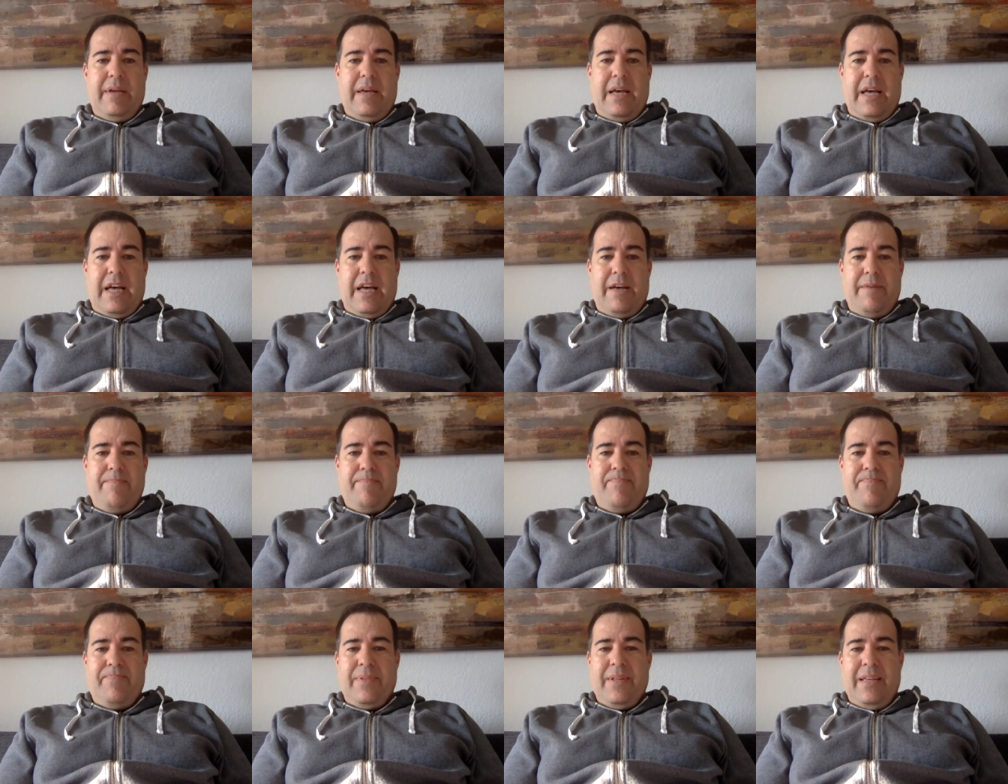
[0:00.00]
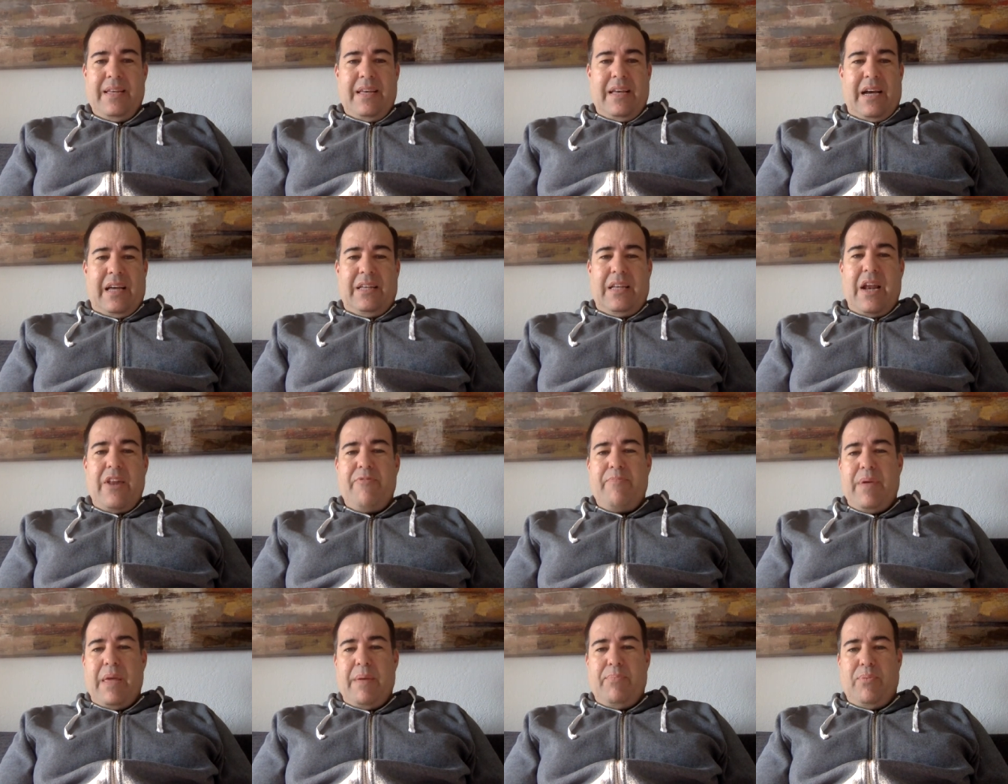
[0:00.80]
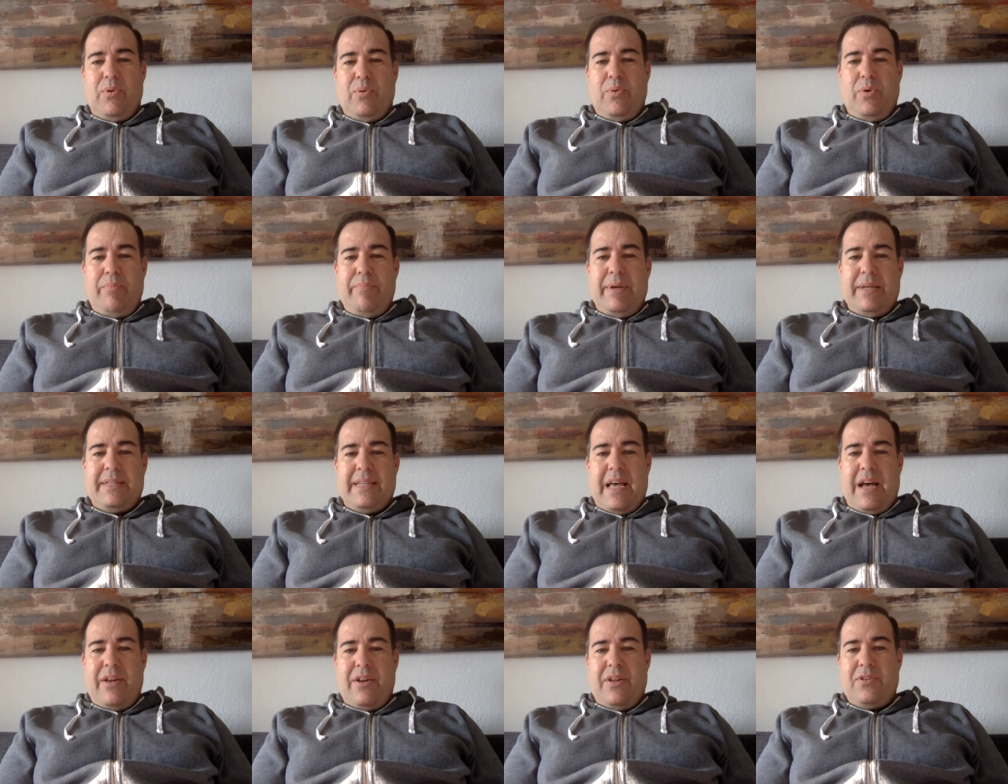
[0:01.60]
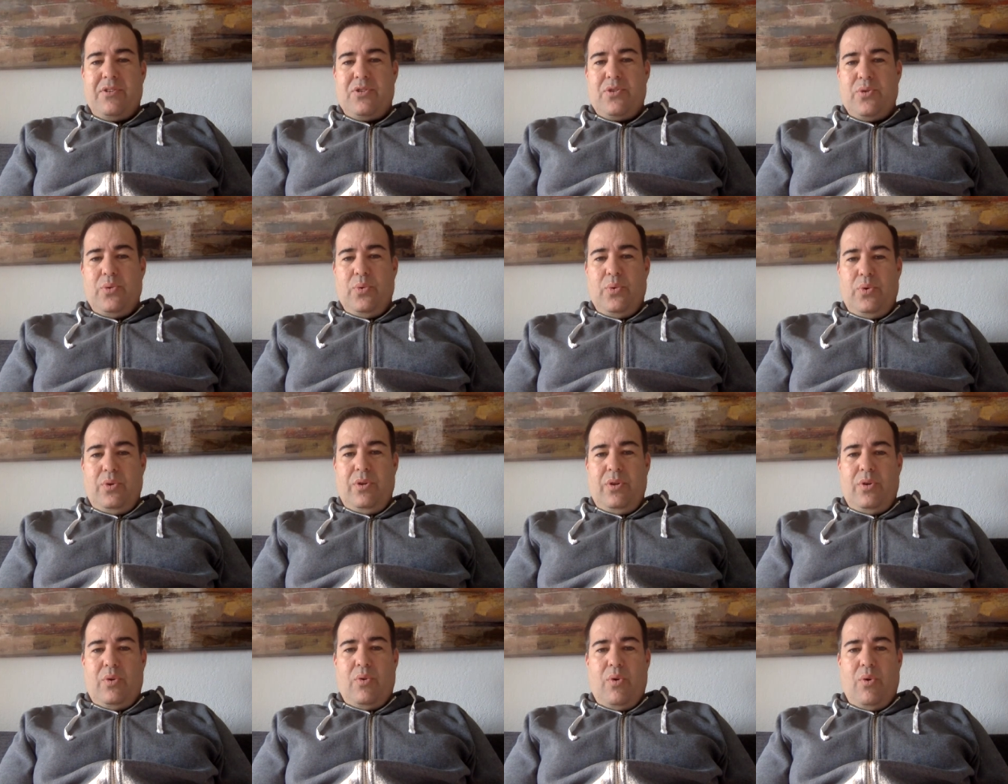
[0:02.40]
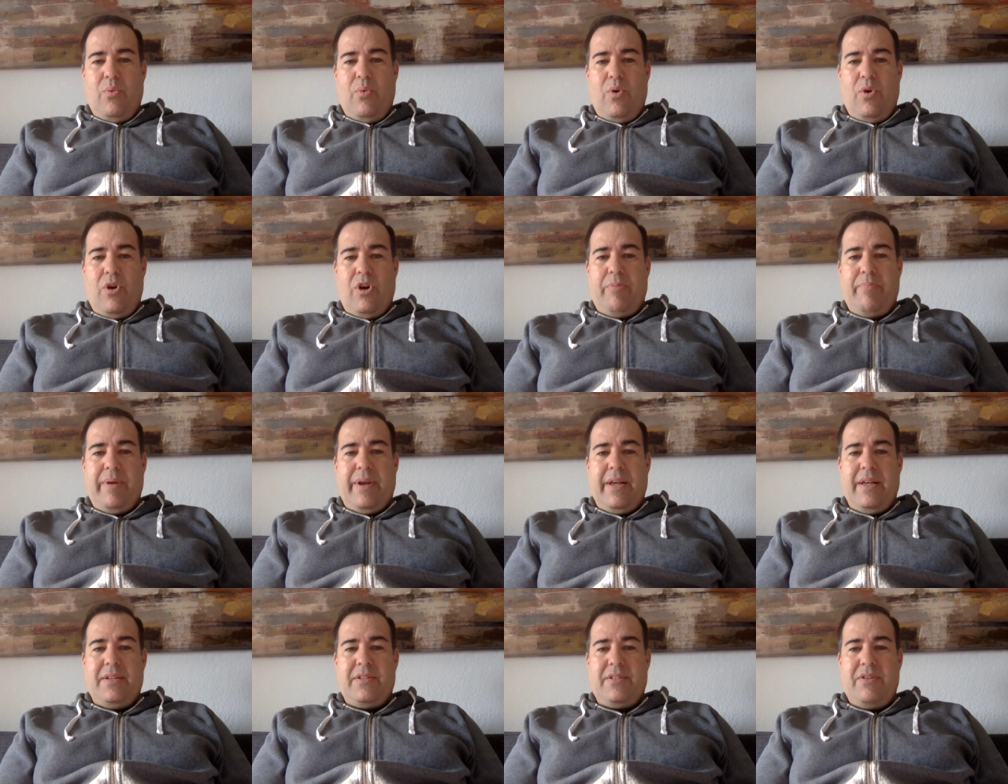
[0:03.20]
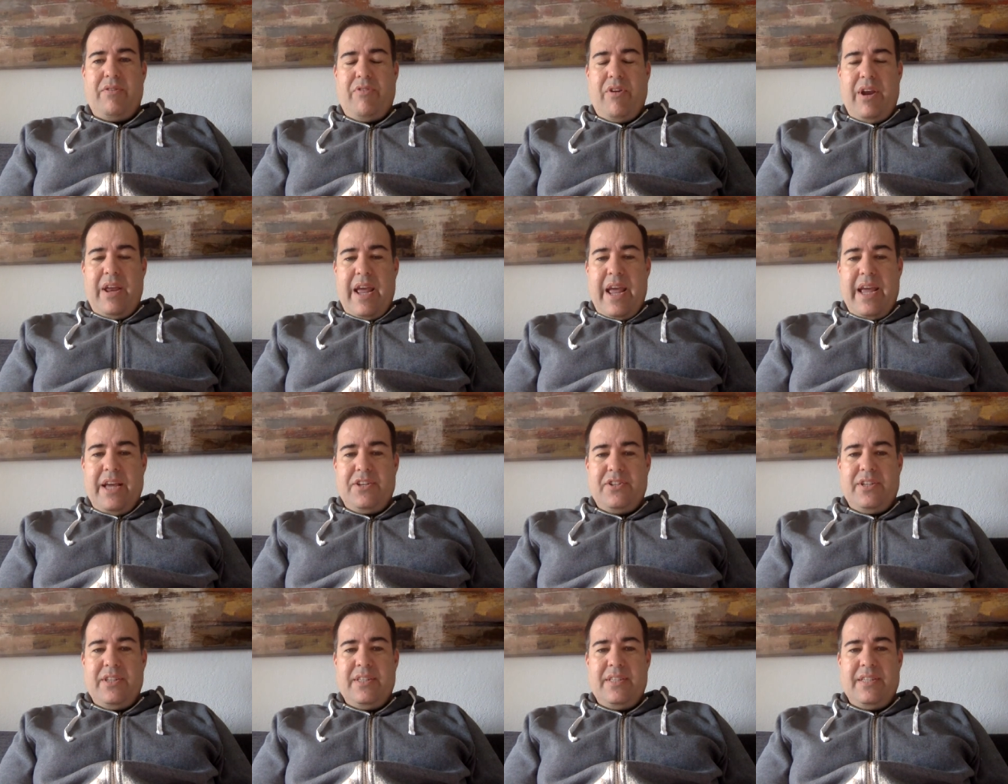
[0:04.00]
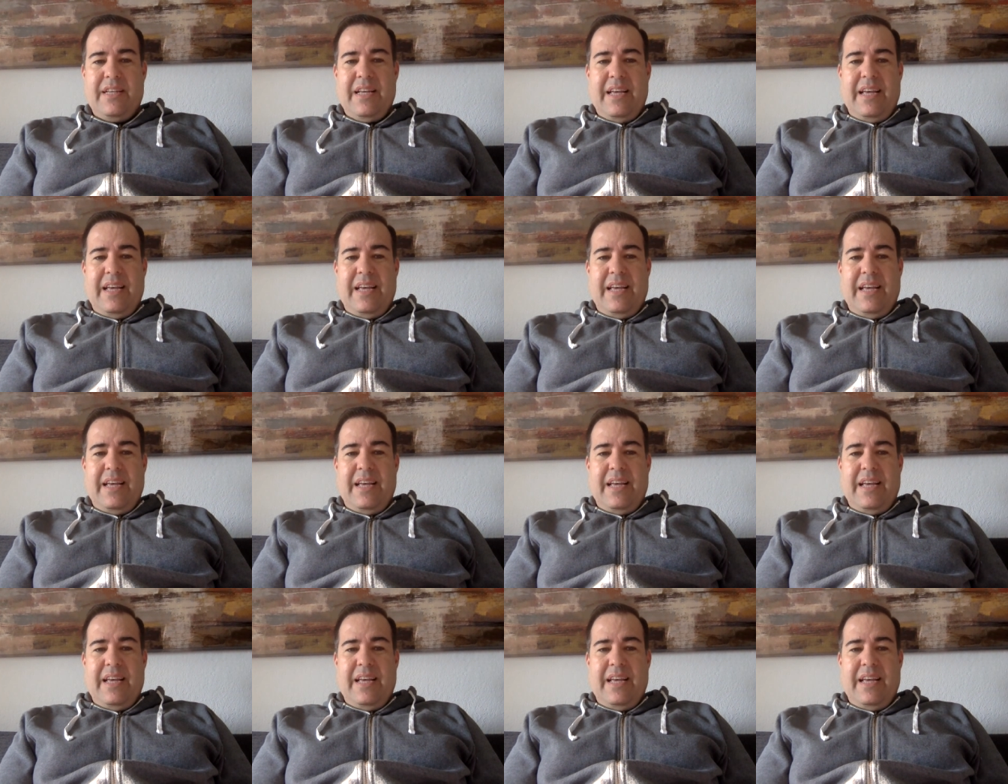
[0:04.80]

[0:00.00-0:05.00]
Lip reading: A lot of people will miss out on school or work because they're very anxious.